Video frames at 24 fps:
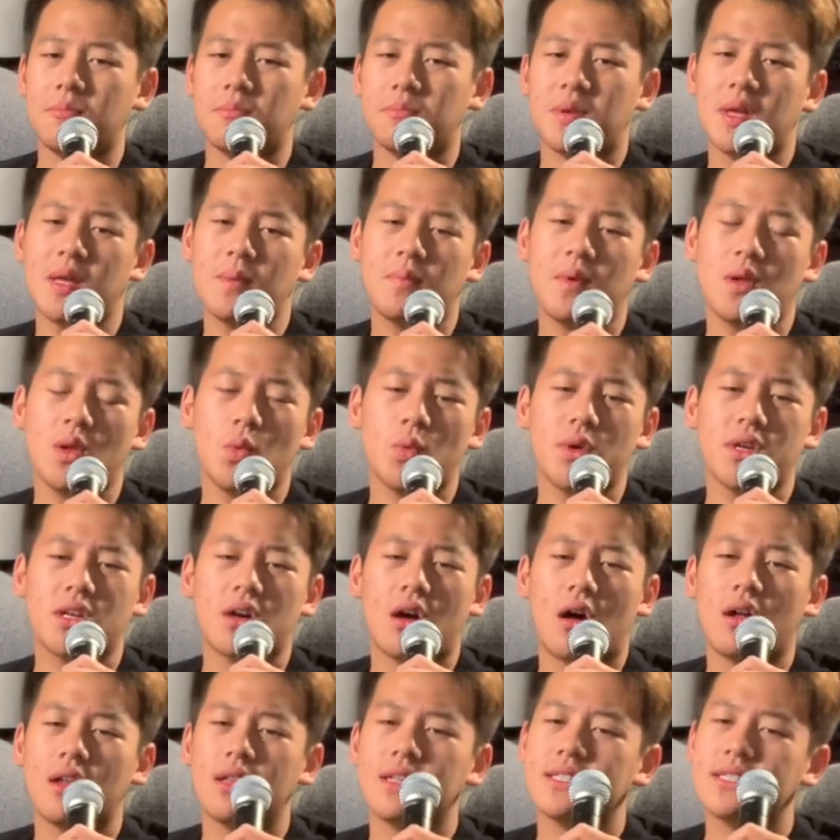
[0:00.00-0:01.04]
People would
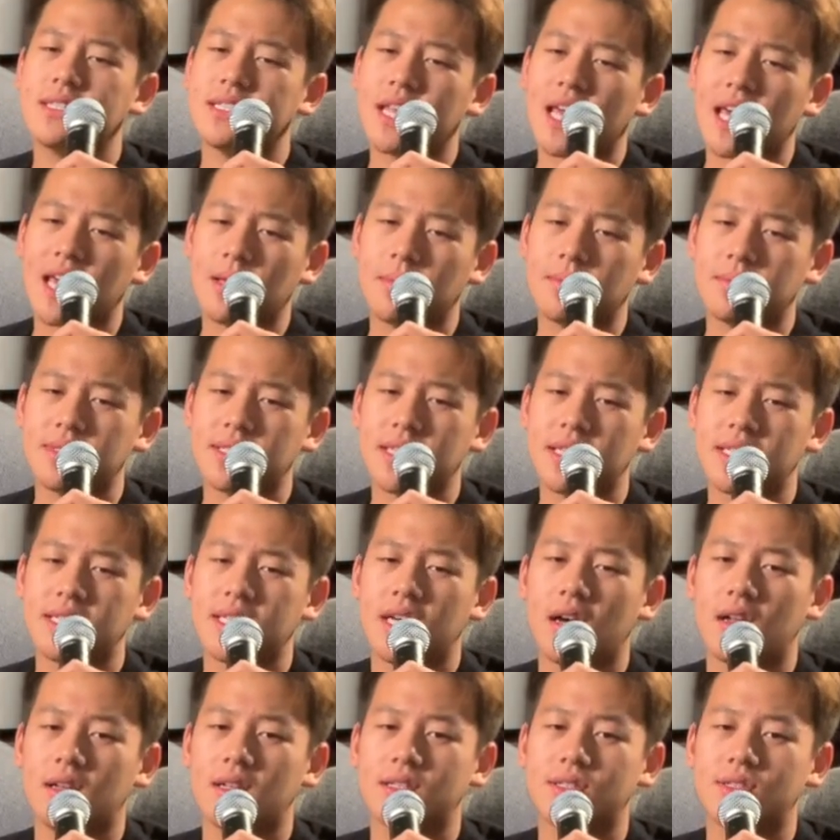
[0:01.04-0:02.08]
call us names and
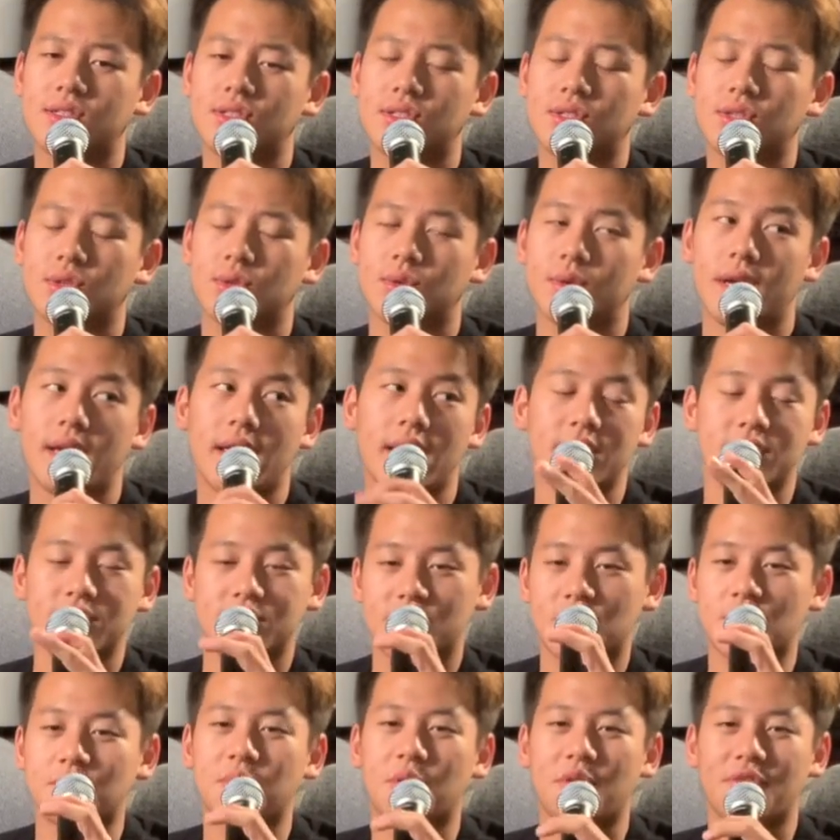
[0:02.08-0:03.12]
tell us to
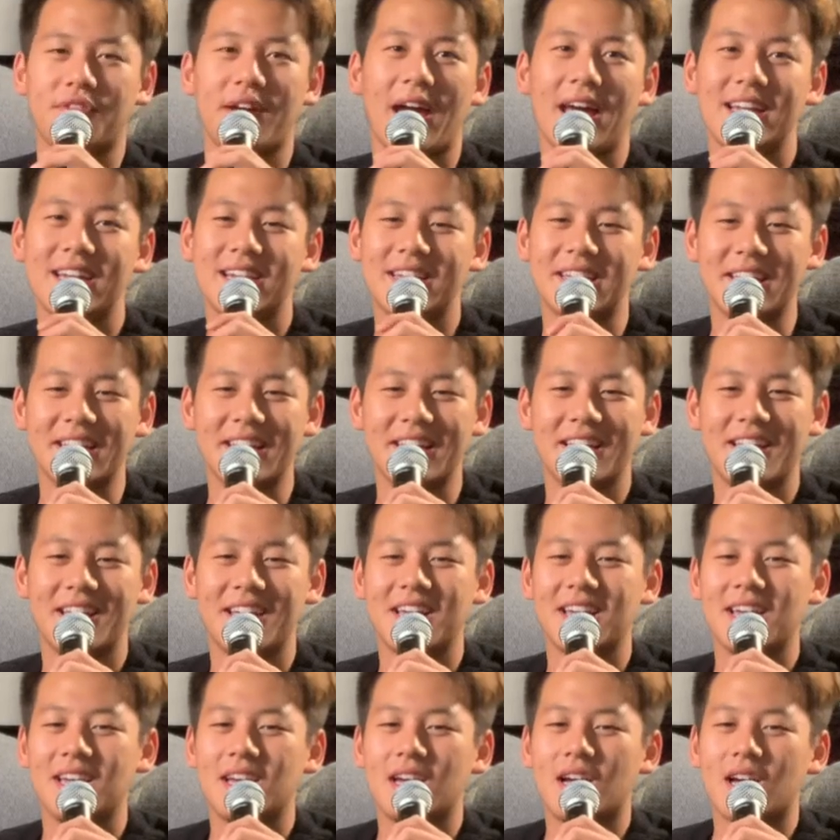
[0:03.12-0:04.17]
insert profanity,
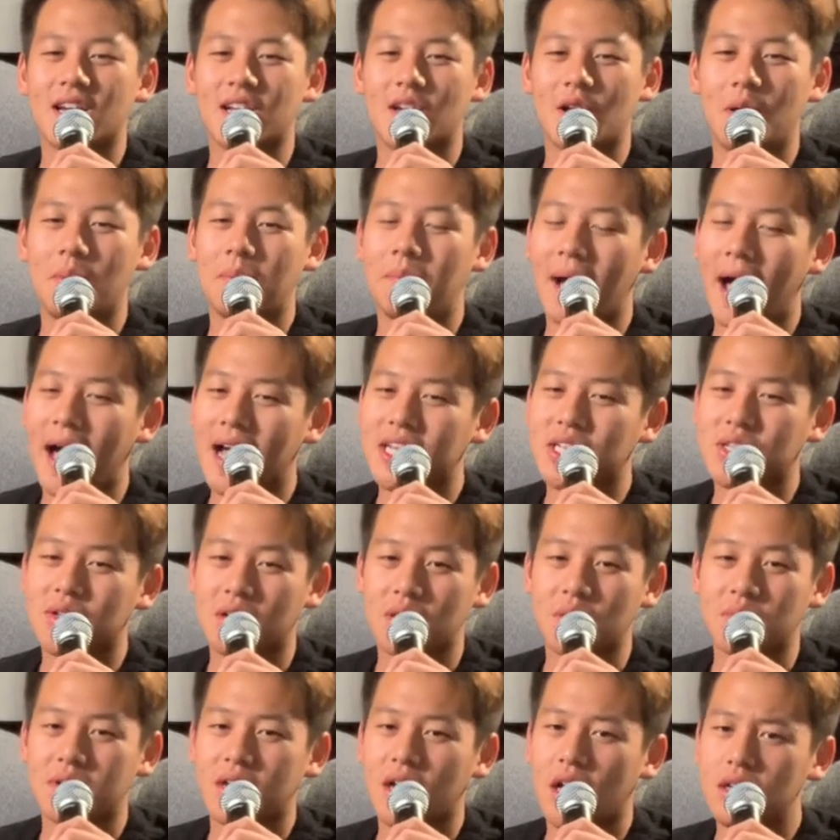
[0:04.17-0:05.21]
go back to our
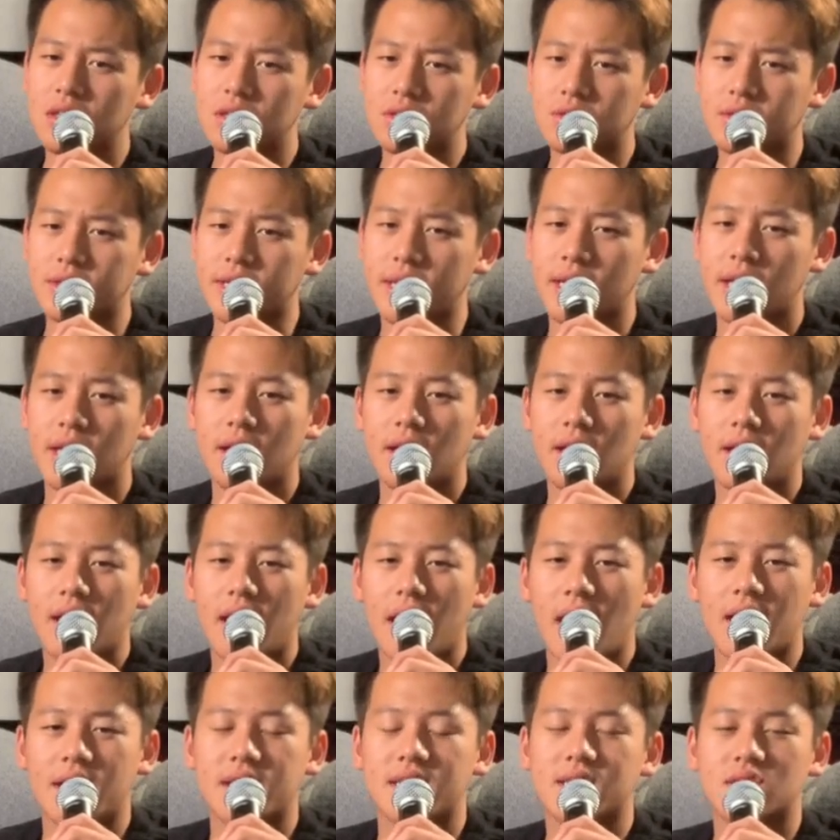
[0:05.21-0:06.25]
own country.
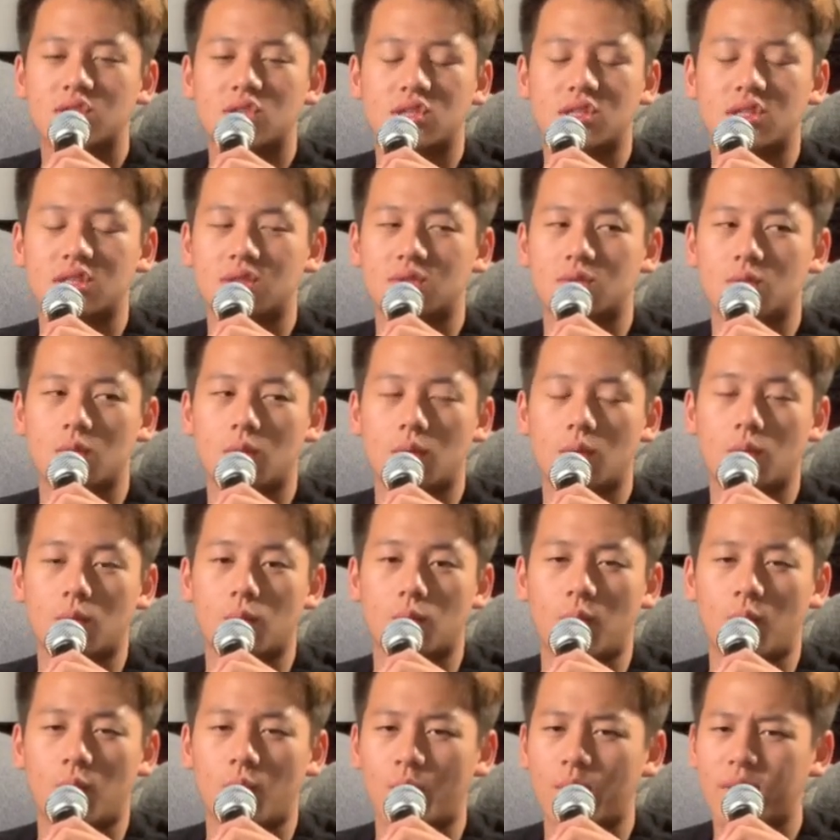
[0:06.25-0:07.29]
And this just
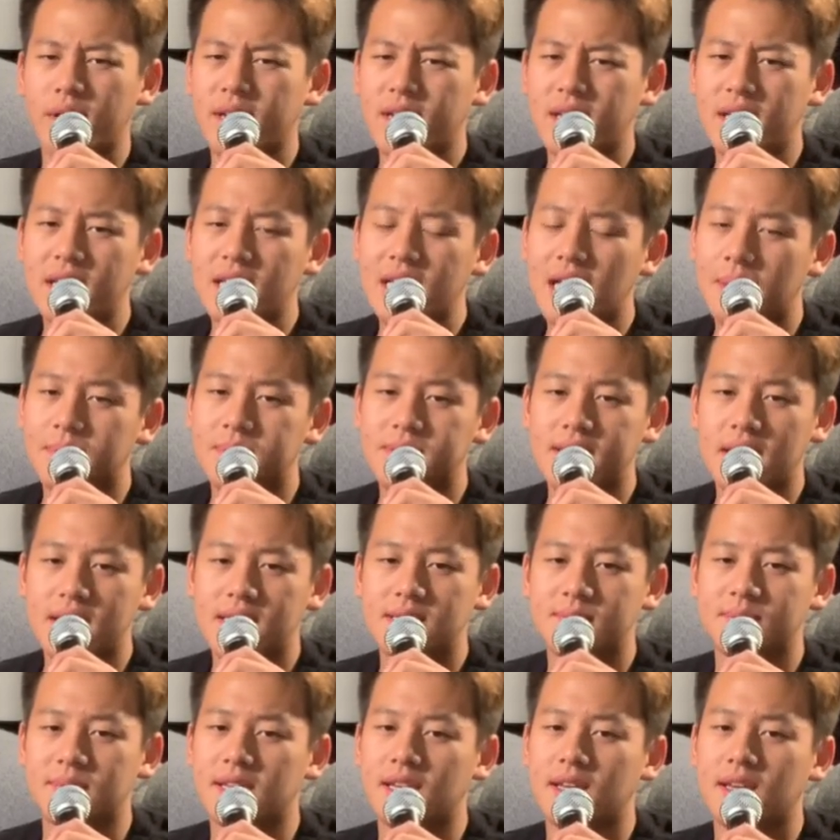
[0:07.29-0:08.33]
really
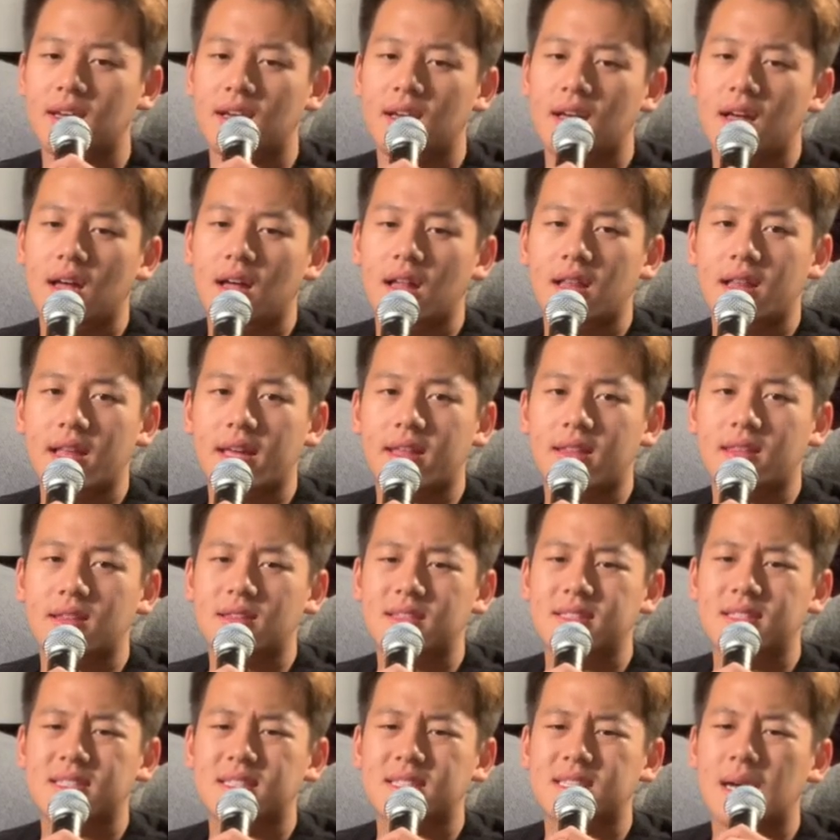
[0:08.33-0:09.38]
upsets me. Like,
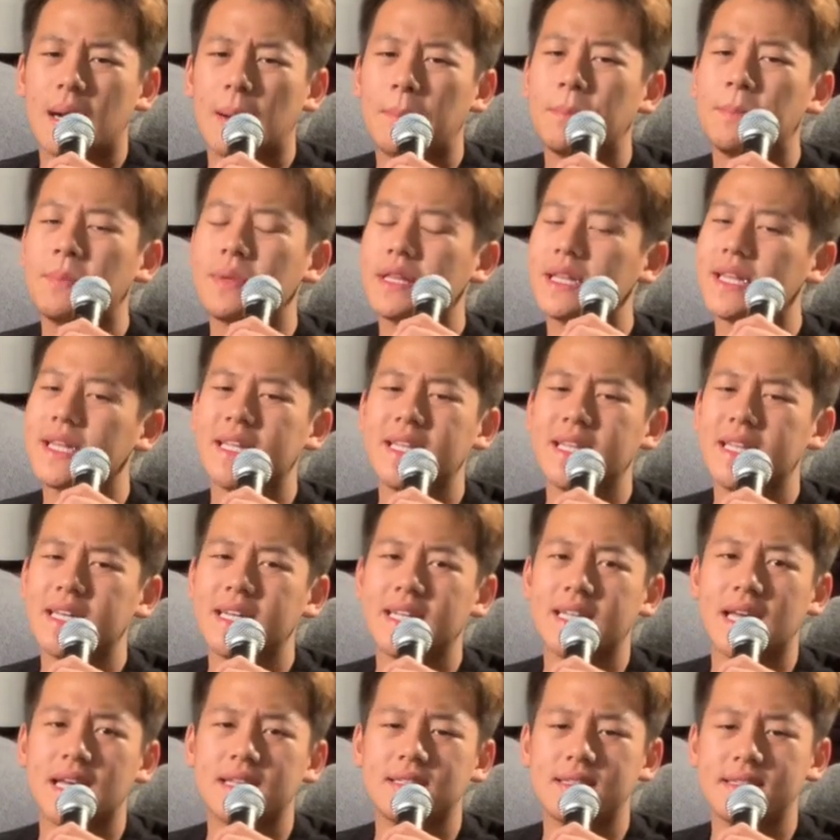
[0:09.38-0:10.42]
this is completely
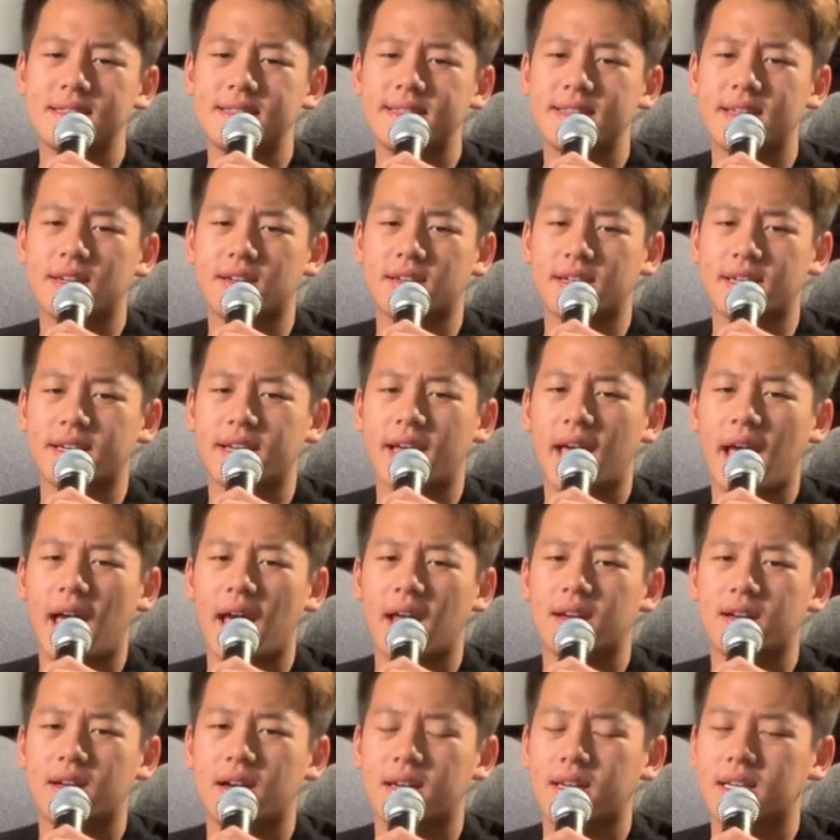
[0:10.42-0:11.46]
unnecessary
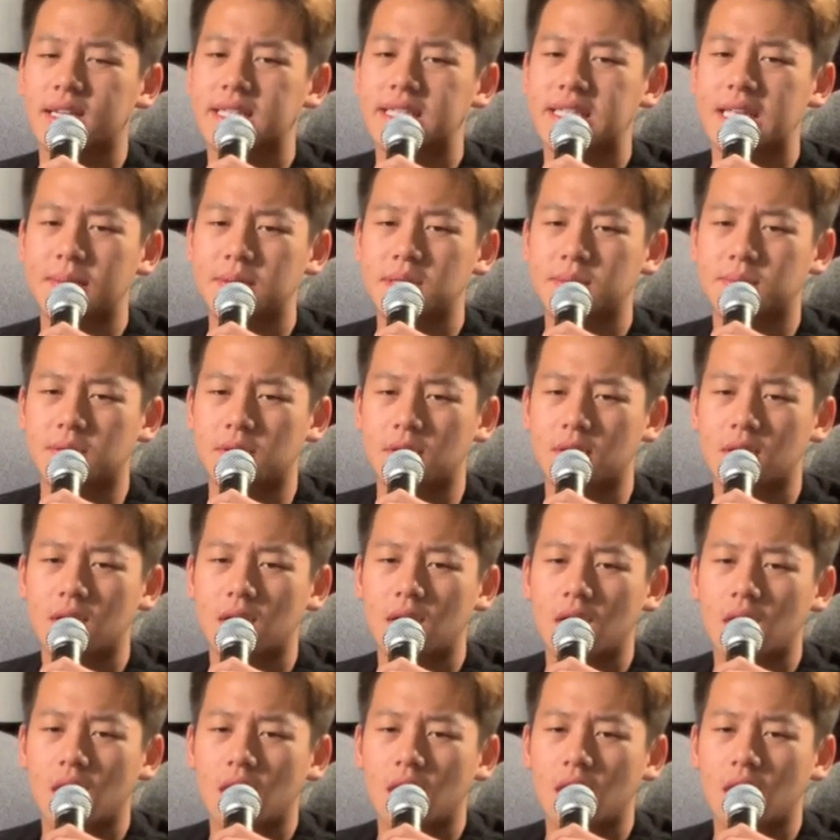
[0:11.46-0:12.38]
and unacceptable.